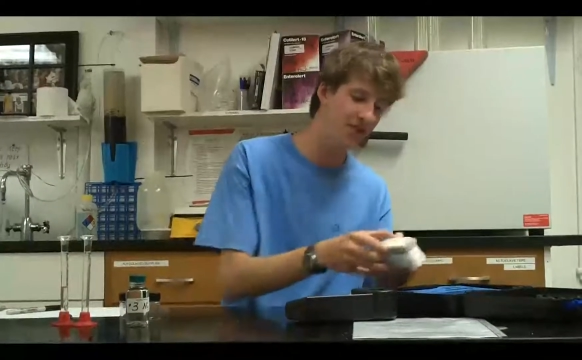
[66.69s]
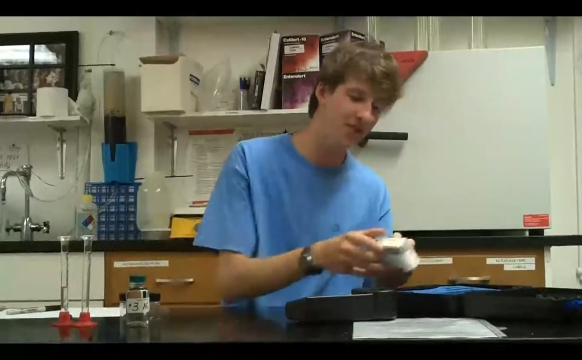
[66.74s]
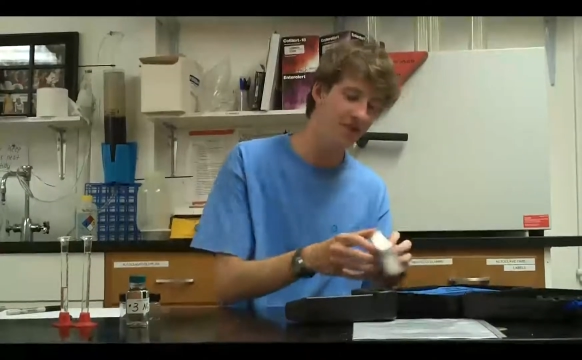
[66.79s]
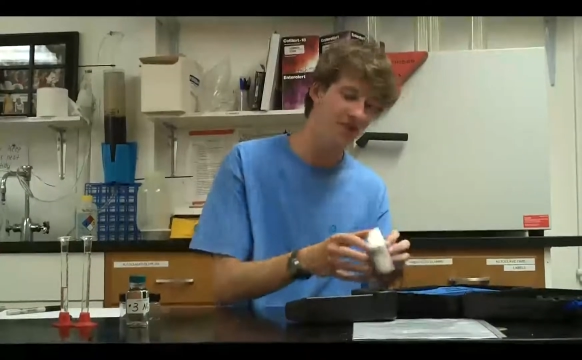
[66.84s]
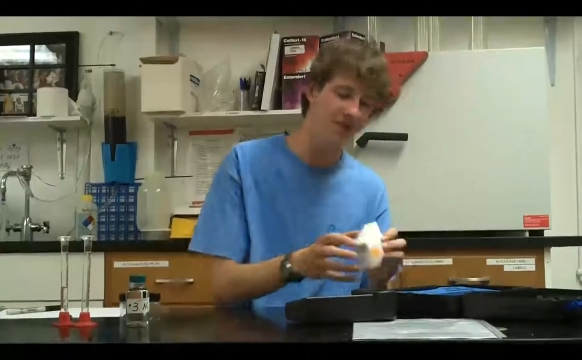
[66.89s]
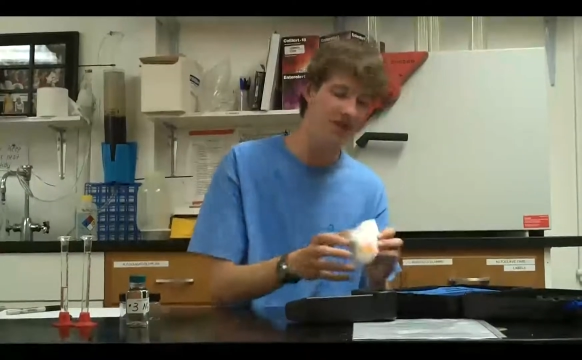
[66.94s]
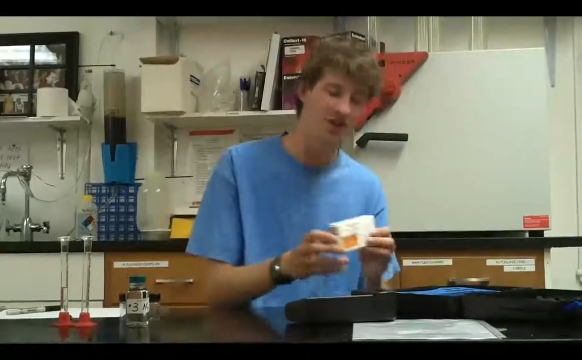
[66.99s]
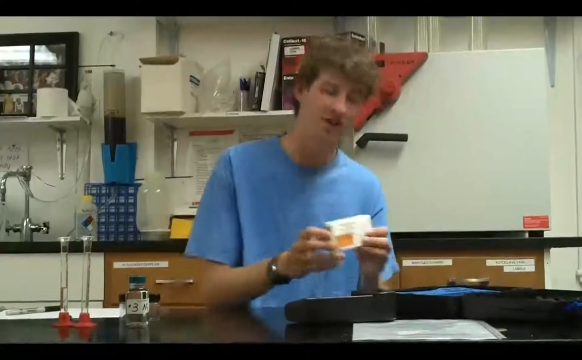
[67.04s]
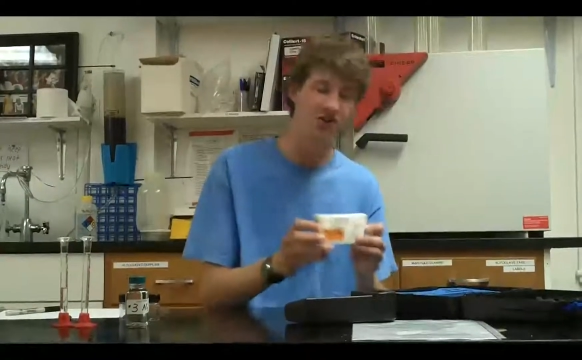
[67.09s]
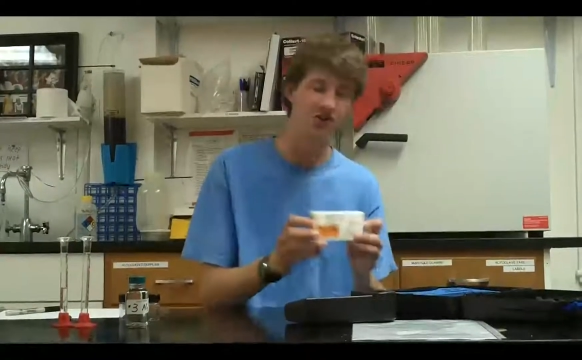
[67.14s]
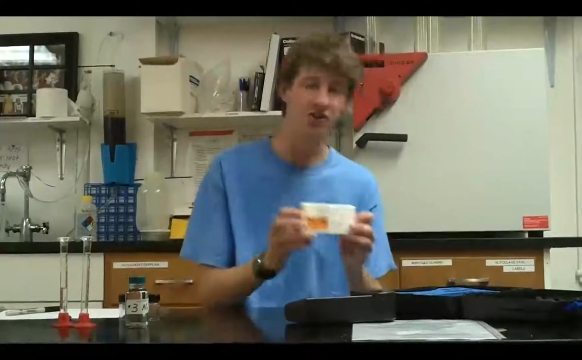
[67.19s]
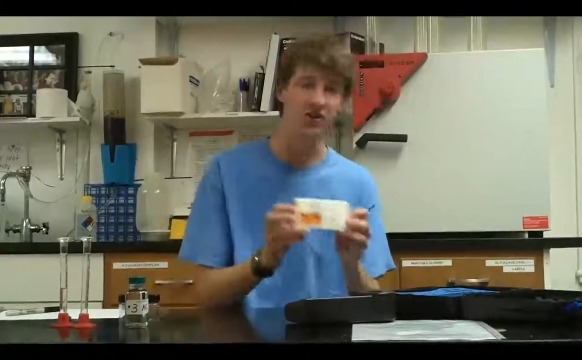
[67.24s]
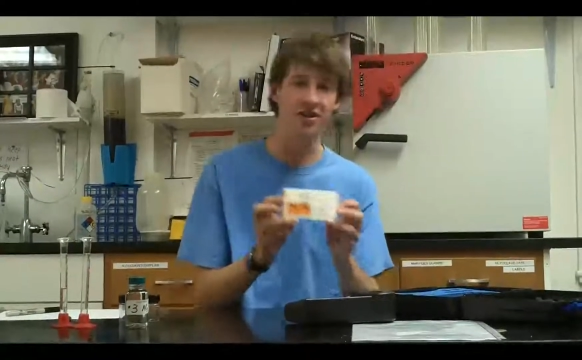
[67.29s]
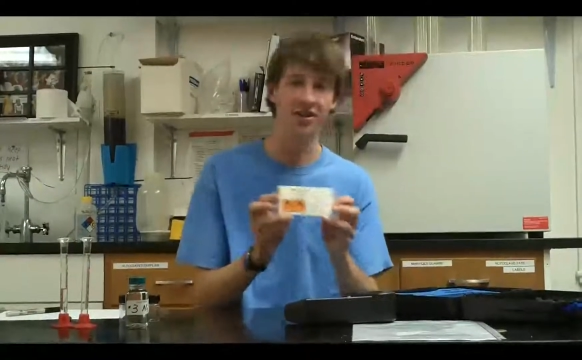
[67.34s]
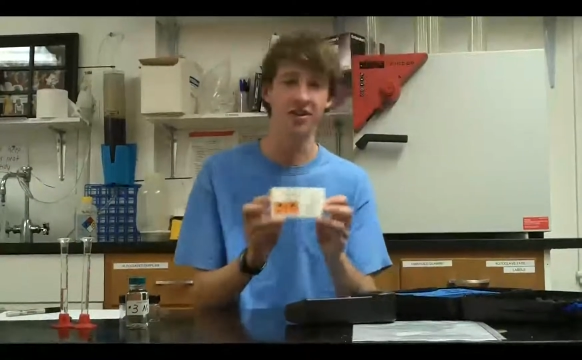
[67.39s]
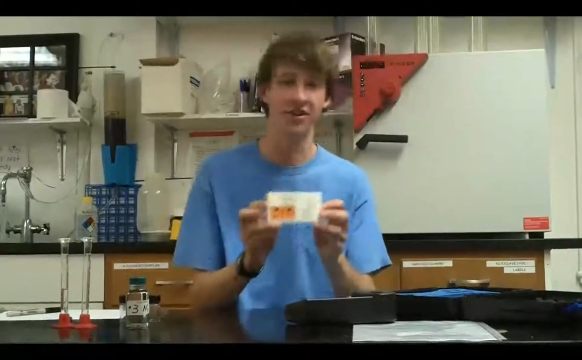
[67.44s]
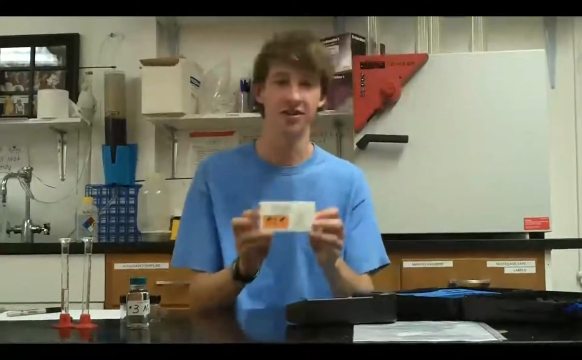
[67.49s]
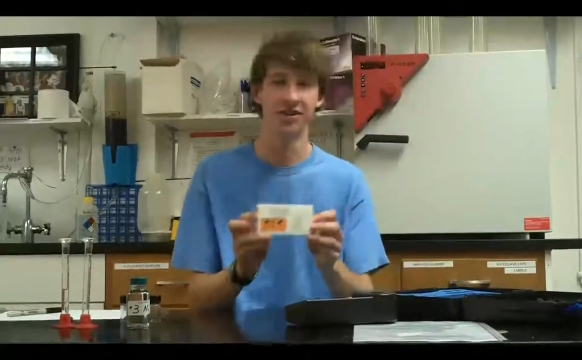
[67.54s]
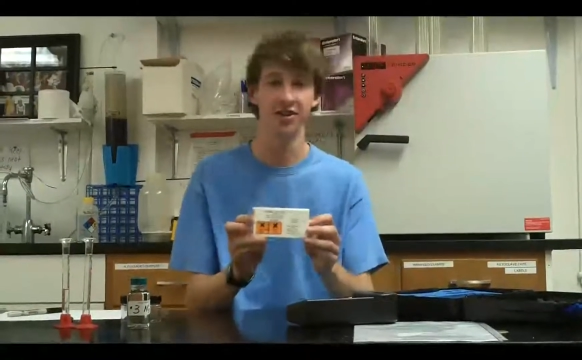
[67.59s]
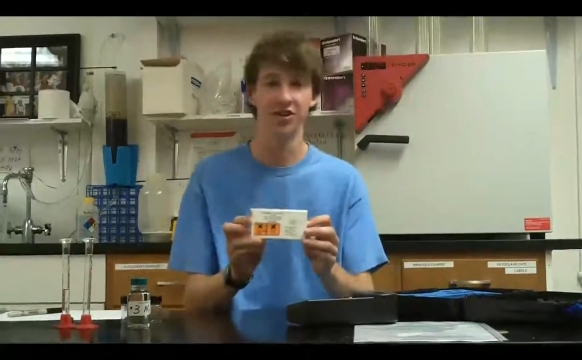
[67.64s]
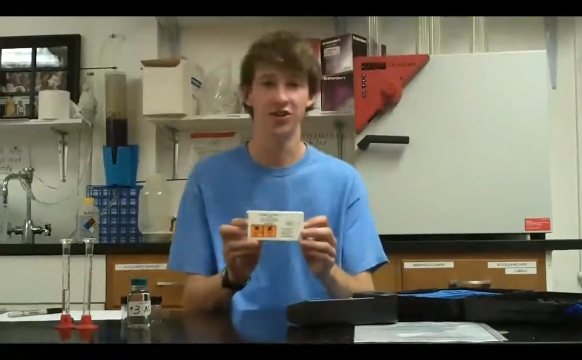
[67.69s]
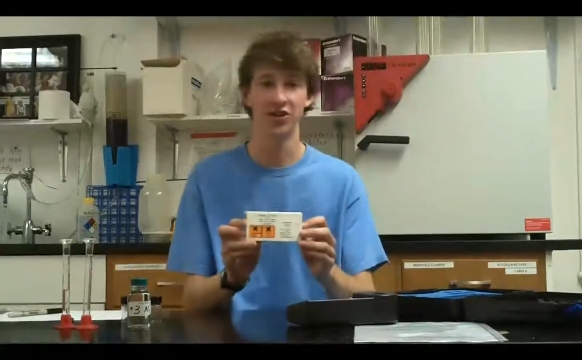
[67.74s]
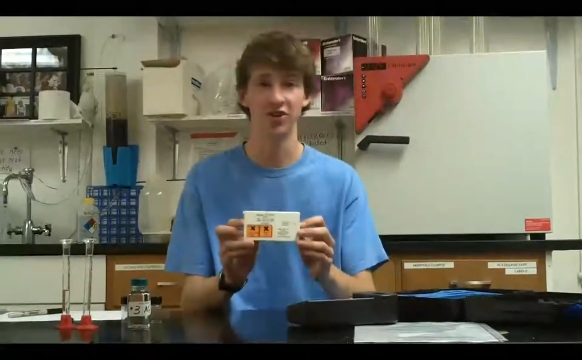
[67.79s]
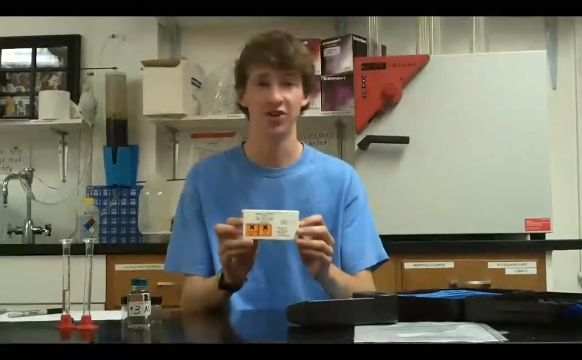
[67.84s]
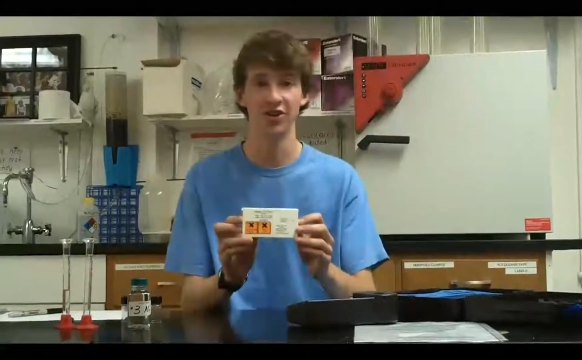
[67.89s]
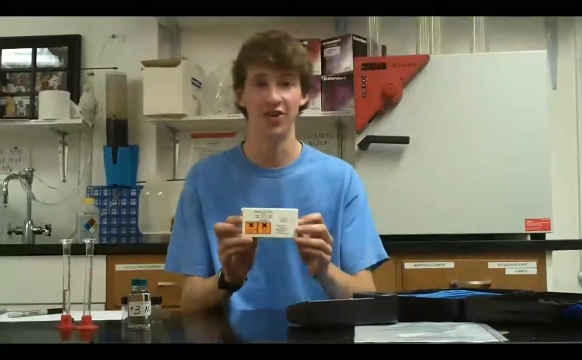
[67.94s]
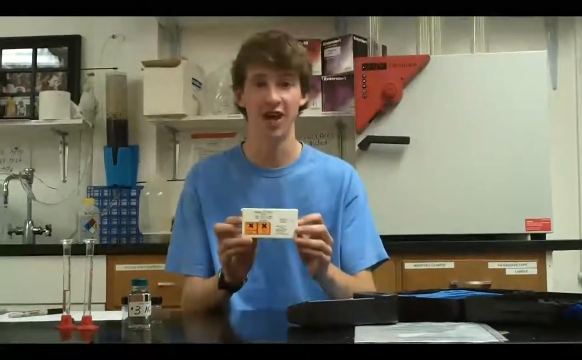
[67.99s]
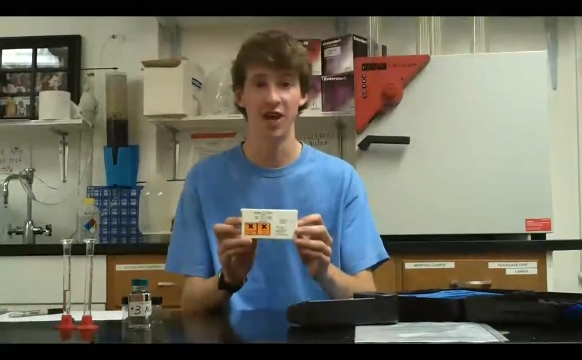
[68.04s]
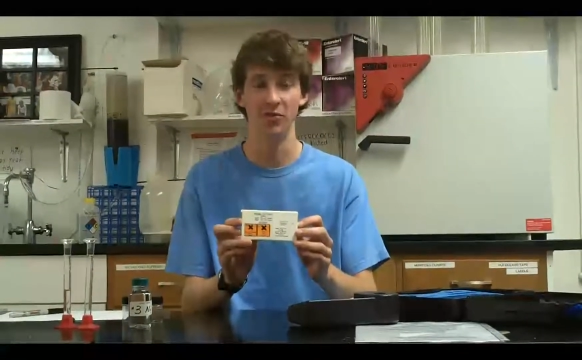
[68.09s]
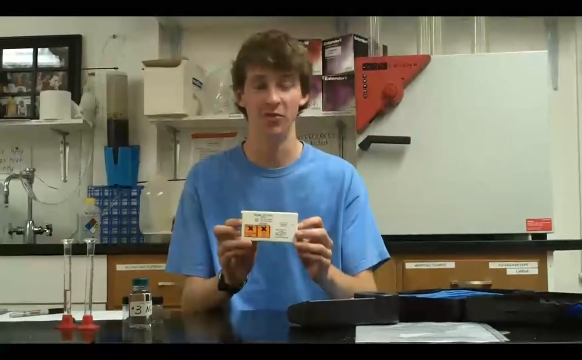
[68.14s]
the
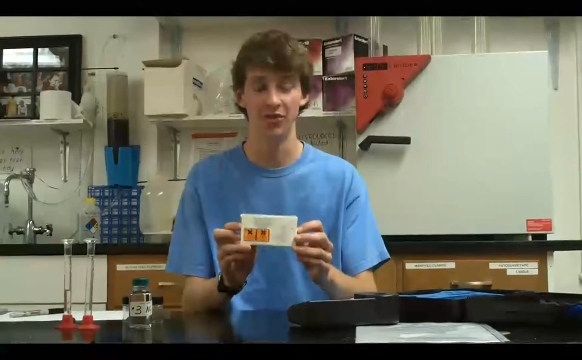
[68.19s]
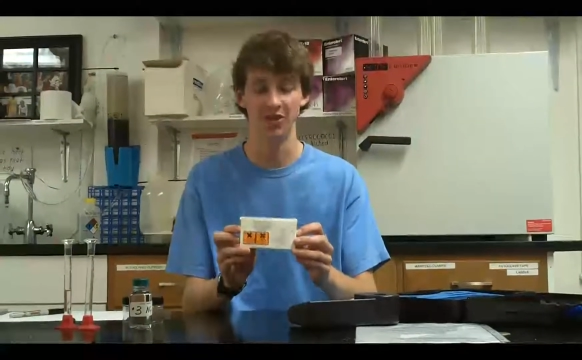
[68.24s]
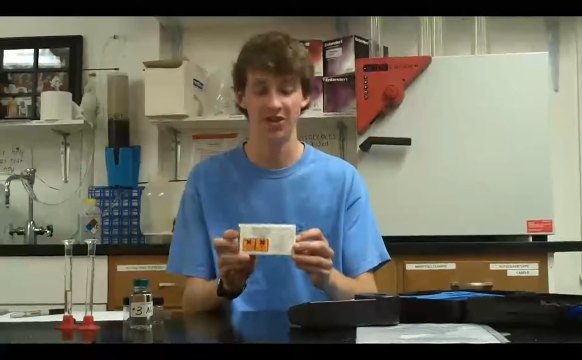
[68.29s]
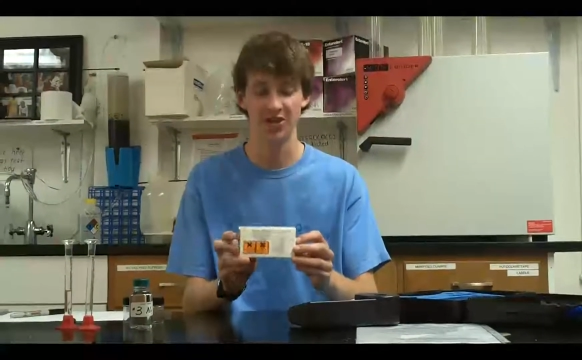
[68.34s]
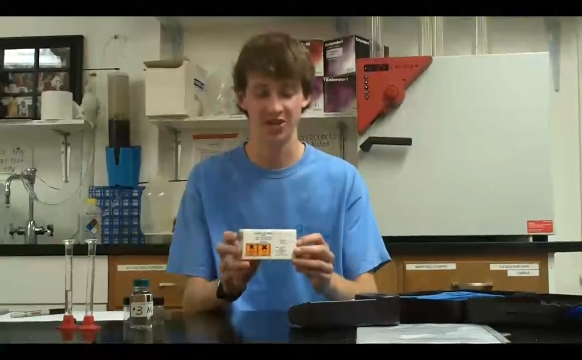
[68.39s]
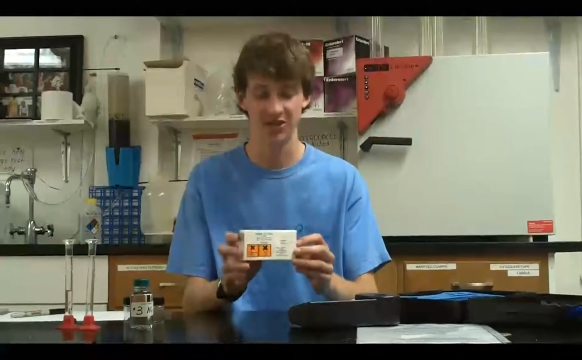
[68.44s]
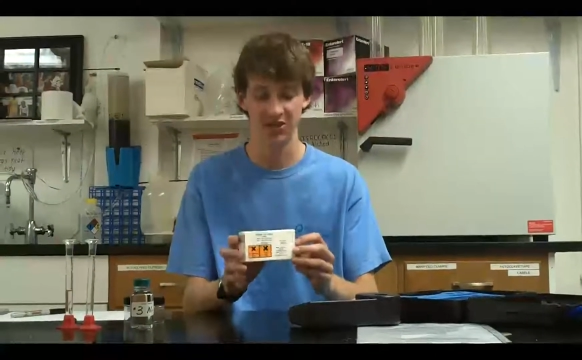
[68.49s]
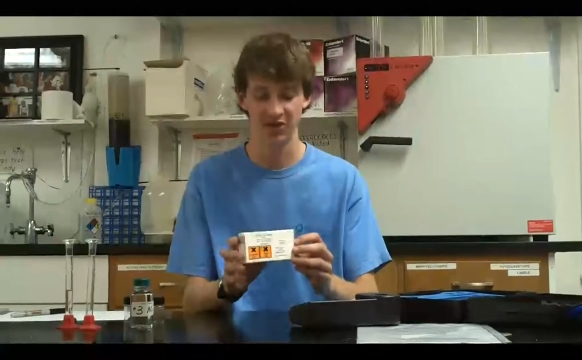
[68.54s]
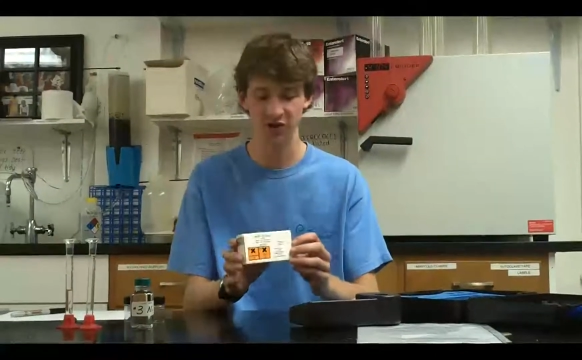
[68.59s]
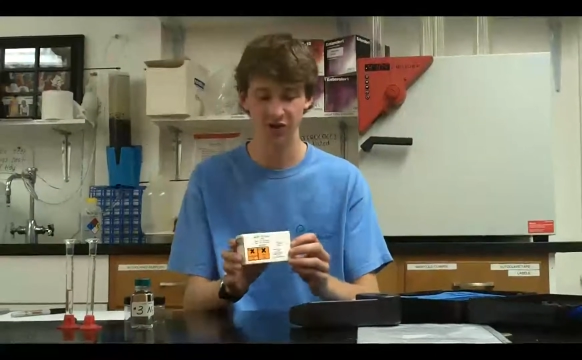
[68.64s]
nitrate tablets.